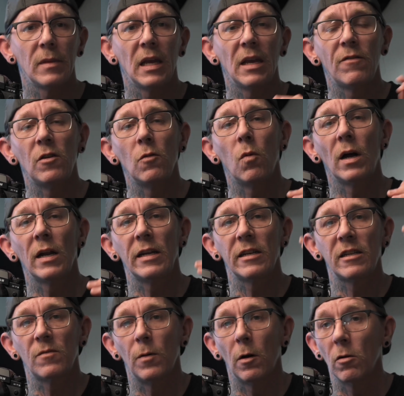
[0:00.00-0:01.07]
If you want it
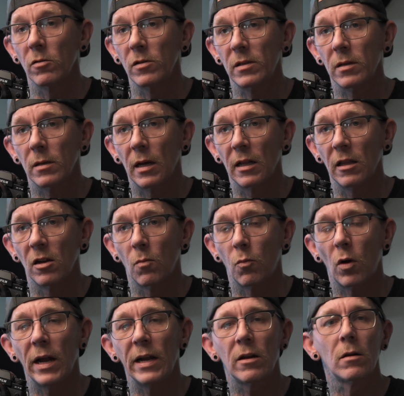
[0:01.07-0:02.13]
exposed a little
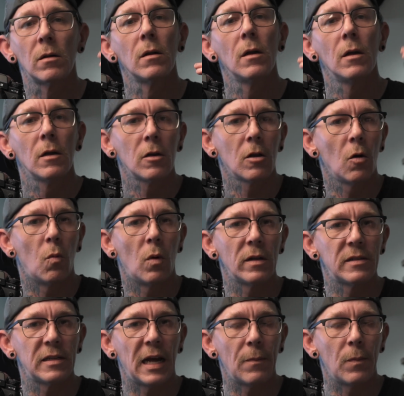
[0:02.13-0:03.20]
brighter, go
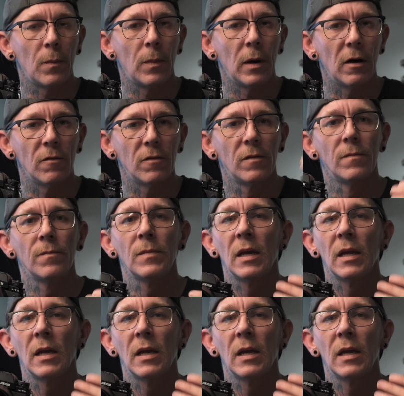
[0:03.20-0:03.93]
one stop above.